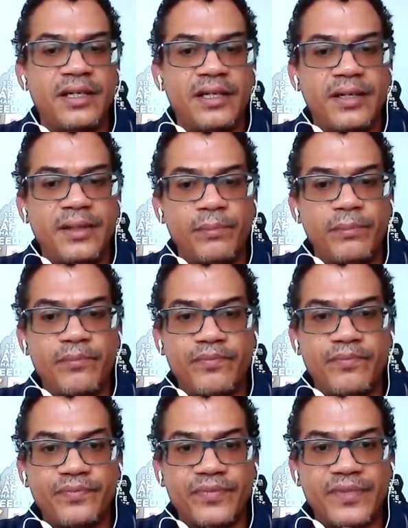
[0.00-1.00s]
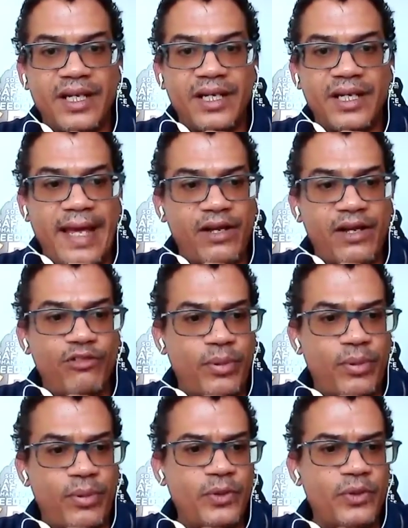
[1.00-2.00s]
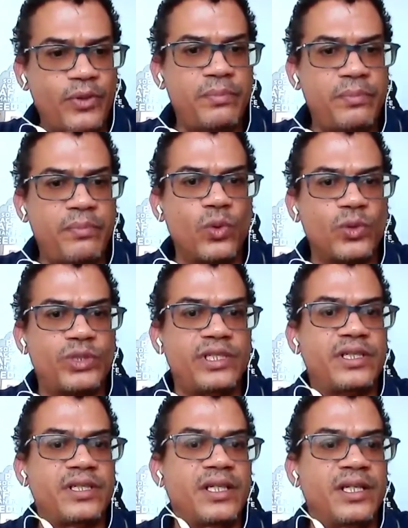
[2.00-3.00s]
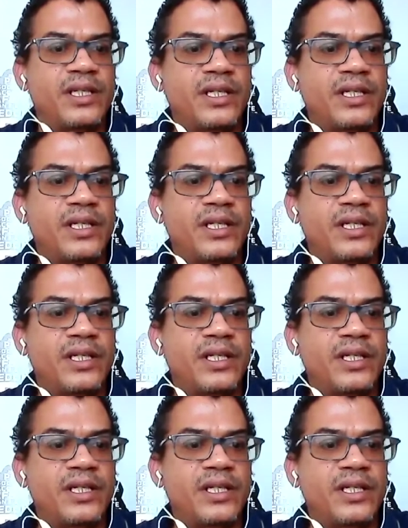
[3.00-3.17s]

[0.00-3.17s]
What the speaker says: a lack of proper reporting